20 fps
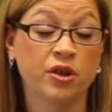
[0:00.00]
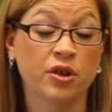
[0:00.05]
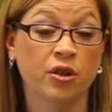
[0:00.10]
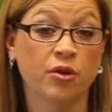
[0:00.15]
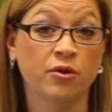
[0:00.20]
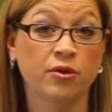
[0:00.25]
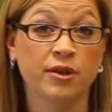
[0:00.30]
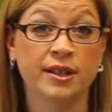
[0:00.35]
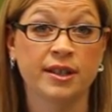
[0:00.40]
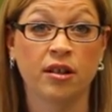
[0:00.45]

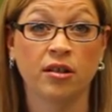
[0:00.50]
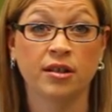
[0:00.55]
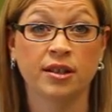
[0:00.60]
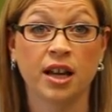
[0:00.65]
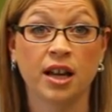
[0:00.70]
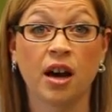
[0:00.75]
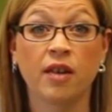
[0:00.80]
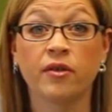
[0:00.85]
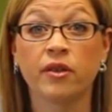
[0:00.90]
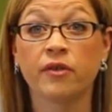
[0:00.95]
are a result
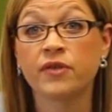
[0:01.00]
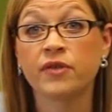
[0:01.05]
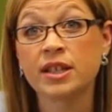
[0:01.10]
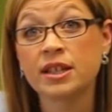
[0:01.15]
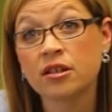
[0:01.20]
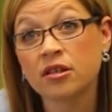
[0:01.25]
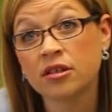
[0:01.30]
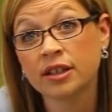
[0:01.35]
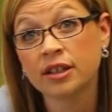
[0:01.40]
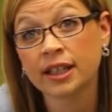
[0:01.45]
of a
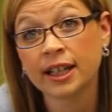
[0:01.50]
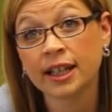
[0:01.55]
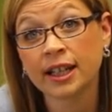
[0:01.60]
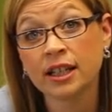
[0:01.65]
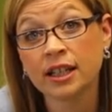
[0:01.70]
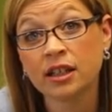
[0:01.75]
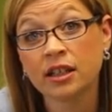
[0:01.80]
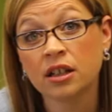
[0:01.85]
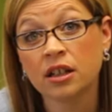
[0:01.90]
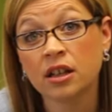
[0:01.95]
physical need,